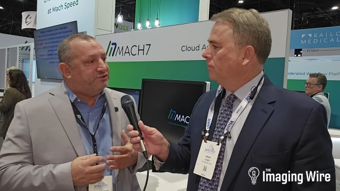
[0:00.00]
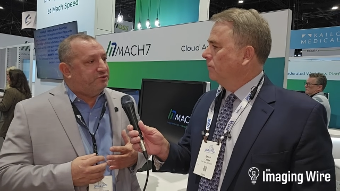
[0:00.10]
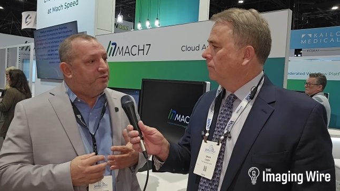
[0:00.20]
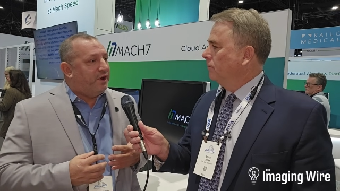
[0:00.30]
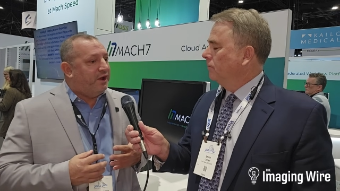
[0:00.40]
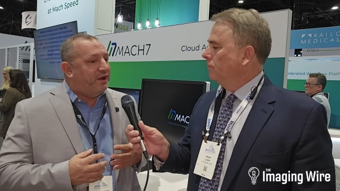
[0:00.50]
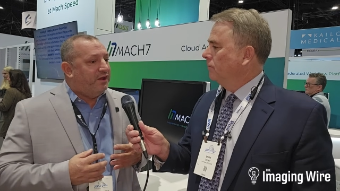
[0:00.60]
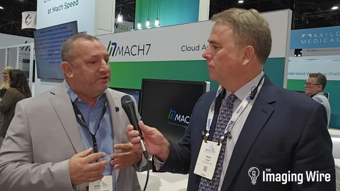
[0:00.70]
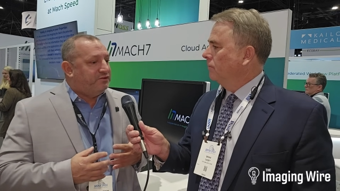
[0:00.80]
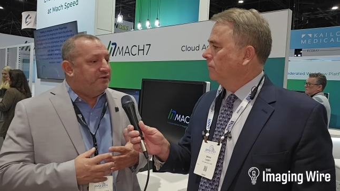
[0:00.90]
Speaker 1: to, uh,
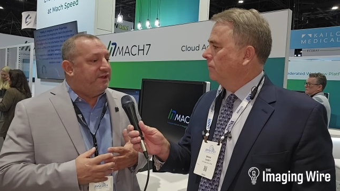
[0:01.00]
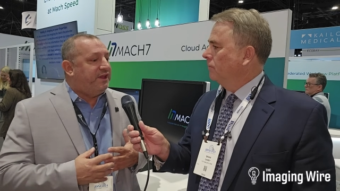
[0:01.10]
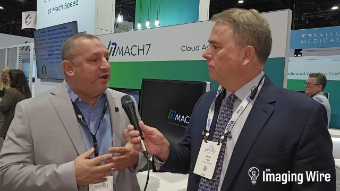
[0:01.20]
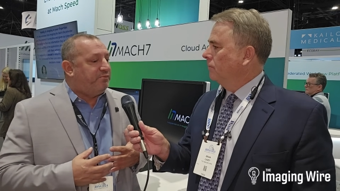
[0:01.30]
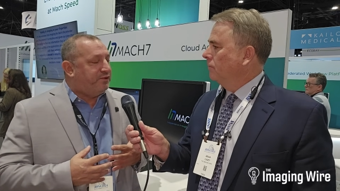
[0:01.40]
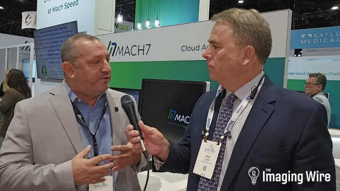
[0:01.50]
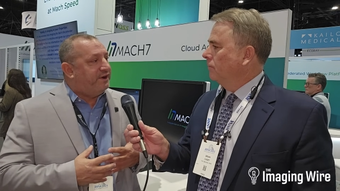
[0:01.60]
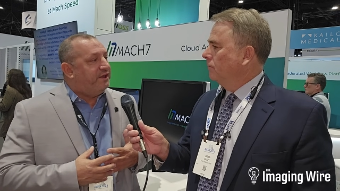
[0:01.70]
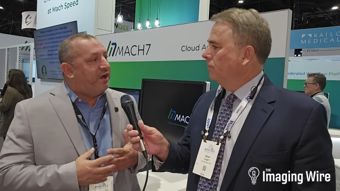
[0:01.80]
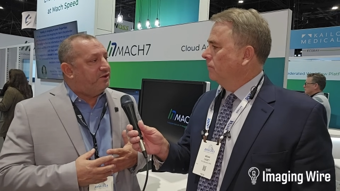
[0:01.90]
to really help the
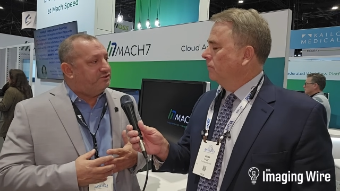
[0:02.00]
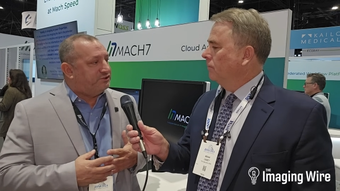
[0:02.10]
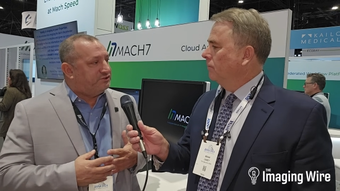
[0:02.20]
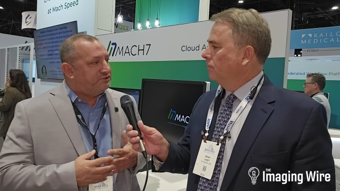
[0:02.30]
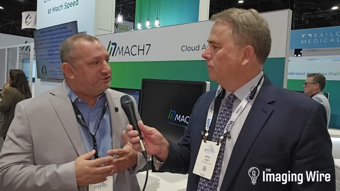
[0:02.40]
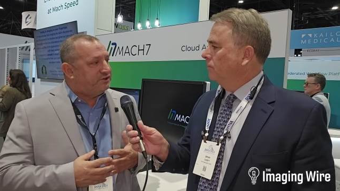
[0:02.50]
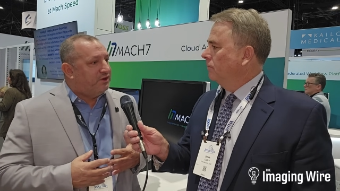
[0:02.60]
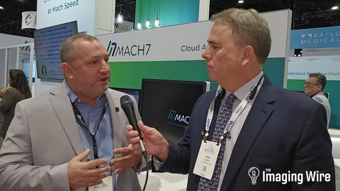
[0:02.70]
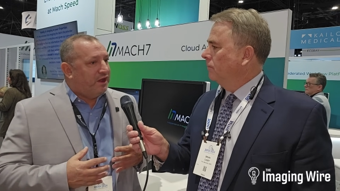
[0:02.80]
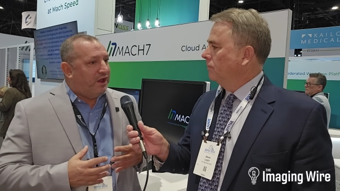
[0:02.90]
radiologists
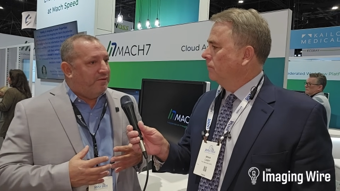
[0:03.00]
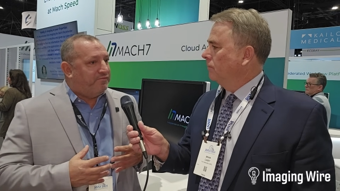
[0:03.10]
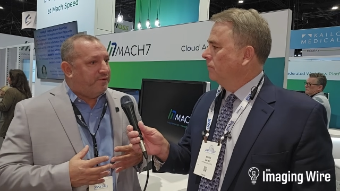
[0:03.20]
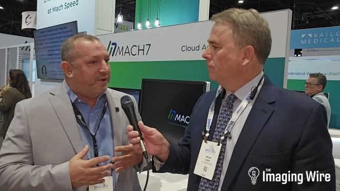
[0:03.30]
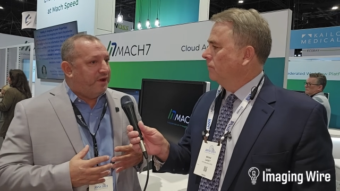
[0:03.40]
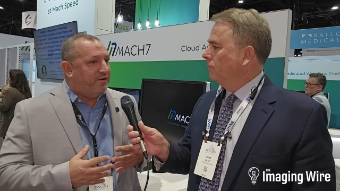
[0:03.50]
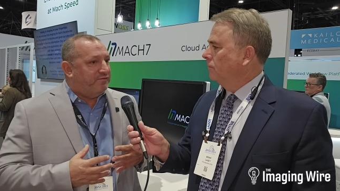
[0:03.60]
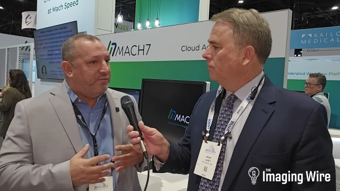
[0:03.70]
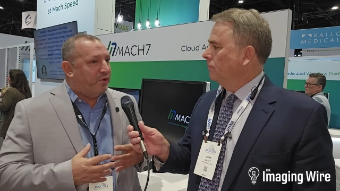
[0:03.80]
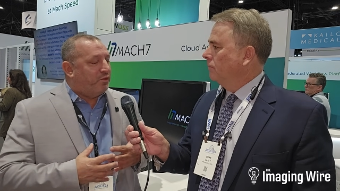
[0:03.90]
um, from a,
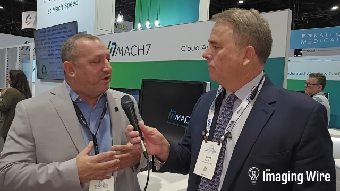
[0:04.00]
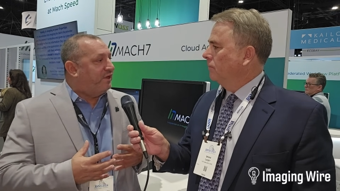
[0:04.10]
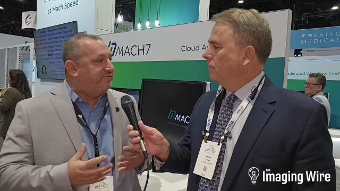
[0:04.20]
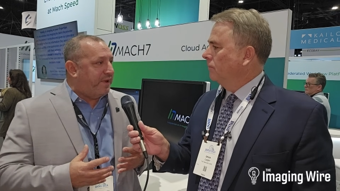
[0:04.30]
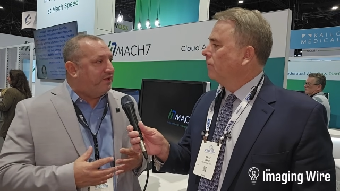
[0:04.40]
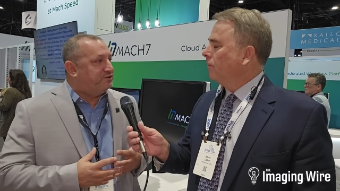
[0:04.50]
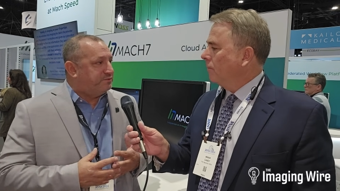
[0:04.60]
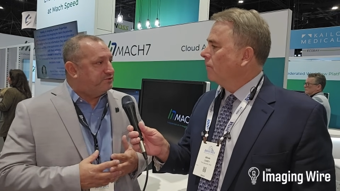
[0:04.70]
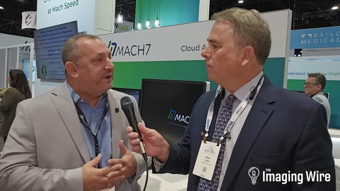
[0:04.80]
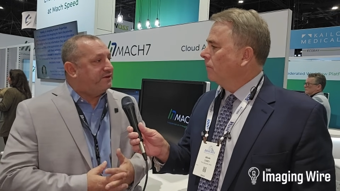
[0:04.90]
from a work-life balance
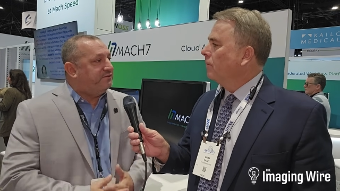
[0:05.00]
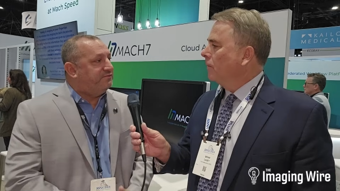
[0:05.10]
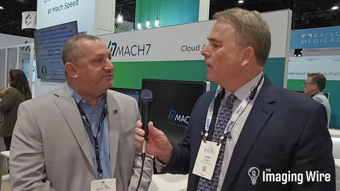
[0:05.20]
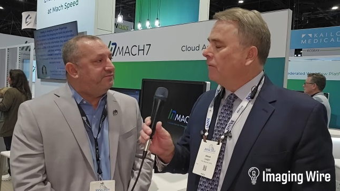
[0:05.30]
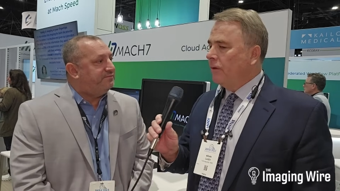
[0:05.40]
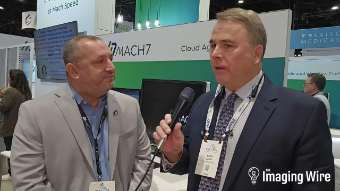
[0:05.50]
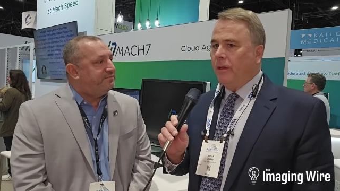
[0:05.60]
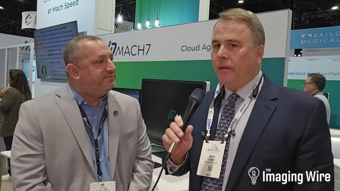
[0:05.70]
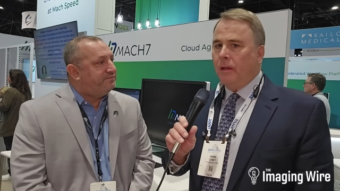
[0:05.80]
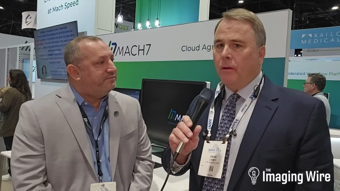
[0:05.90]
perspective.
Speaker 2: Very
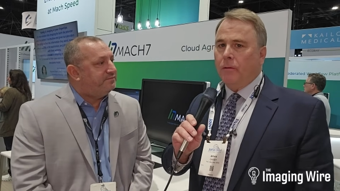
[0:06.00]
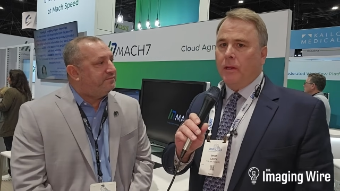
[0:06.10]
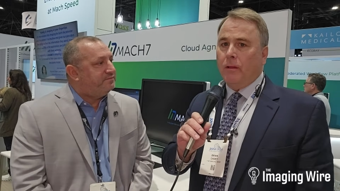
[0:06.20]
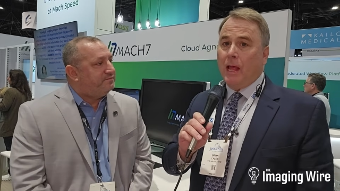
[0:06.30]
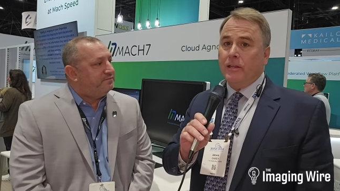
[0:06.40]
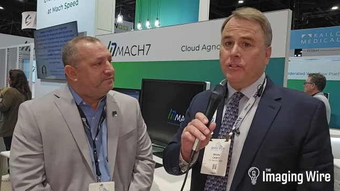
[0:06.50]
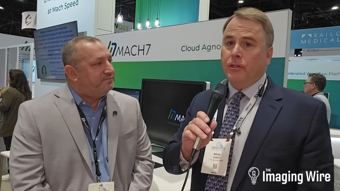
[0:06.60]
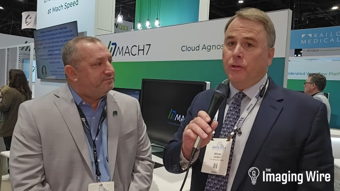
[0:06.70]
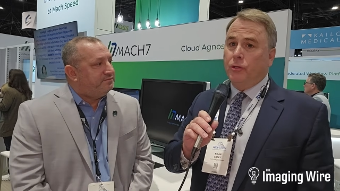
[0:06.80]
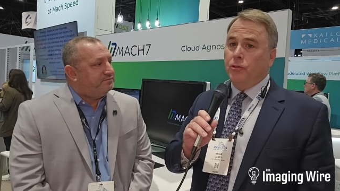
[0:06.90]
good. Now, now, last
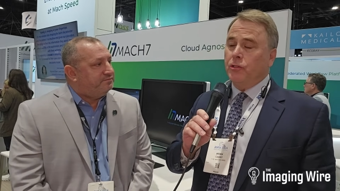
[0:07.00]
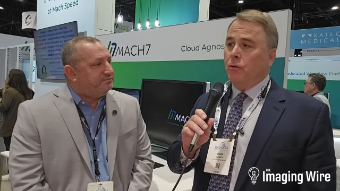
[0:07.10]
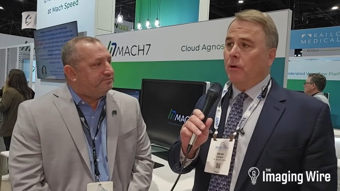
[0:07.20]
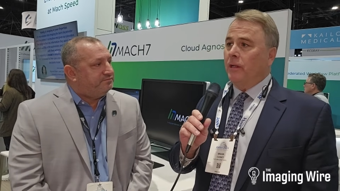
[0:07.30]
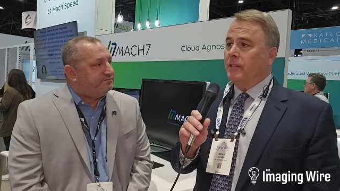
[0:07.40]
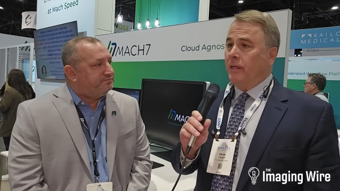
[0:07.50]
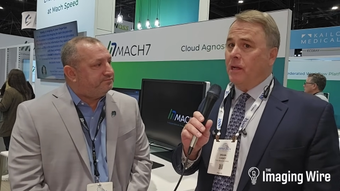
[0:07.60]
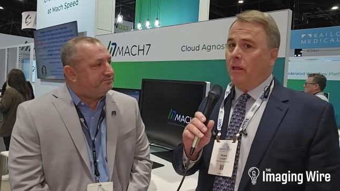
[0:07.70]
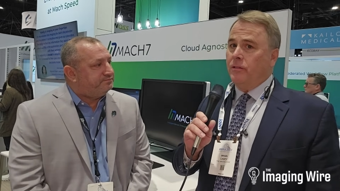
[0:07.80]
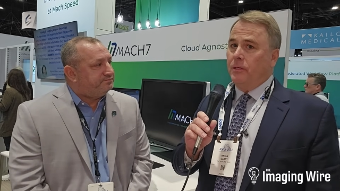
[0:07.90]
year you scored a
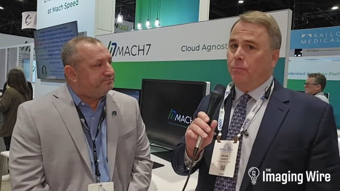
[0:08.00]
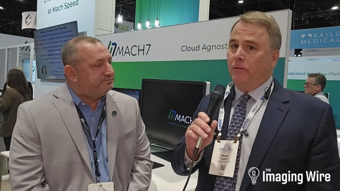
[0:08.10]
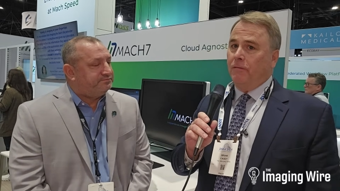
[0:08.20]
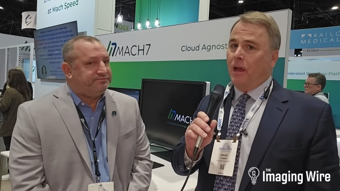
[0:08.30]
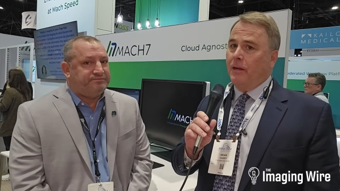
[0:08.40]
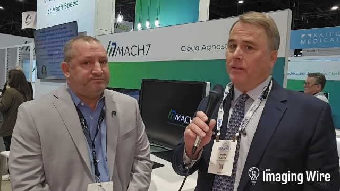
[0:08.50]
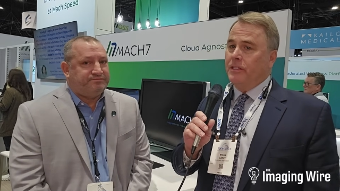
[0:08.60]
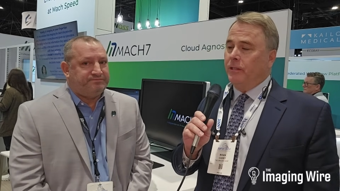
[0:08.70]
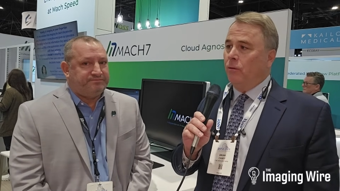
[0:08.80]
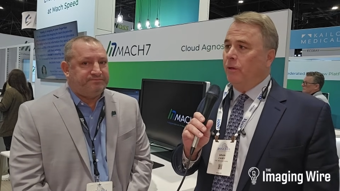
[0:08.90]
technology provider
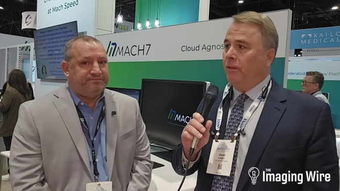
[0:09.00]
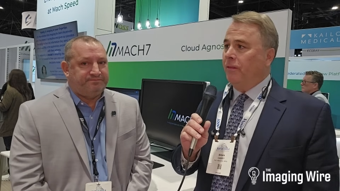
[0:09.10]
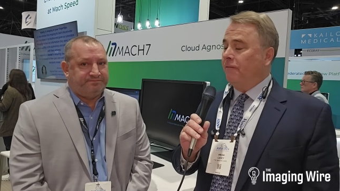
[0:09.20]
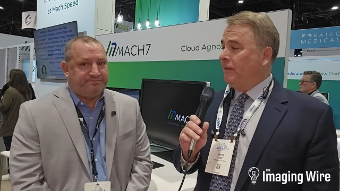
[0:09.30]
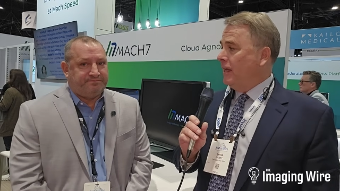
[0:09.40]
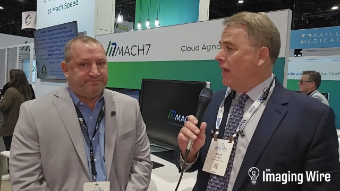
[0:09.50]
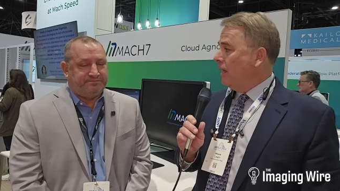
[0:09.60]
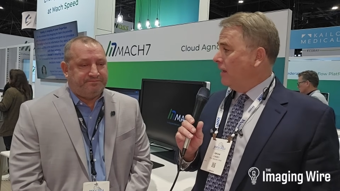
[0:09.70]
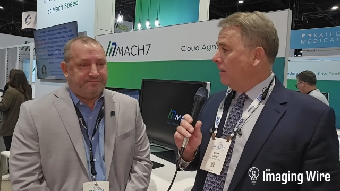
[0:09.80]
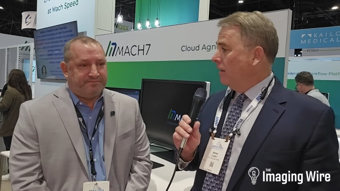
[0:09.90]
deal with the
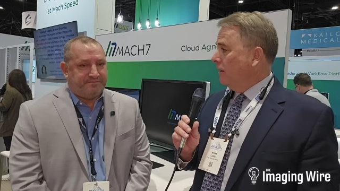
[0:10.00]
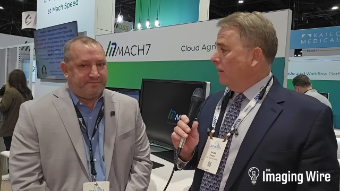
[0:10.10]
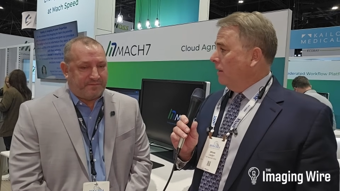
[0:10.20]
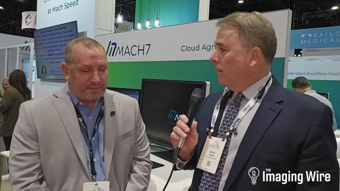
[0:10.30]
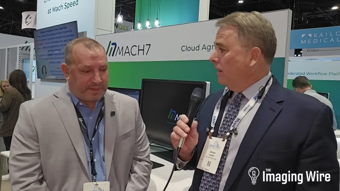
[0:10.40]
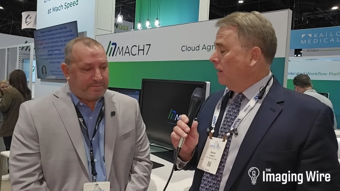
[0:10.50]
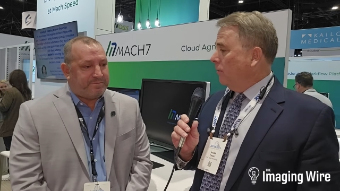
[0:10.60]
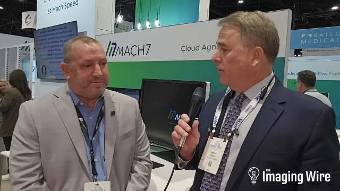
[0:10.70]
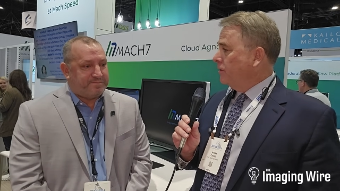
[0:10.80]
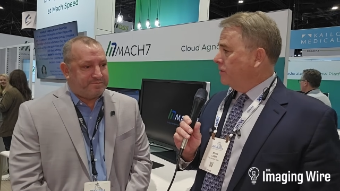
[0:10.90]
VA,
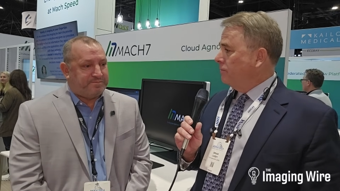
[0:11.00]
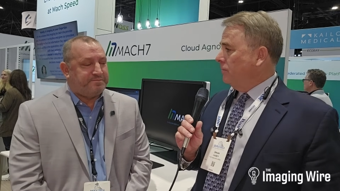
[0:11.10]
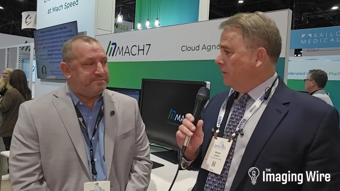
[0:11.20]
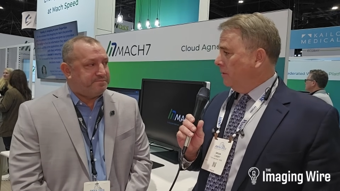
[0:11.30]
uh, which you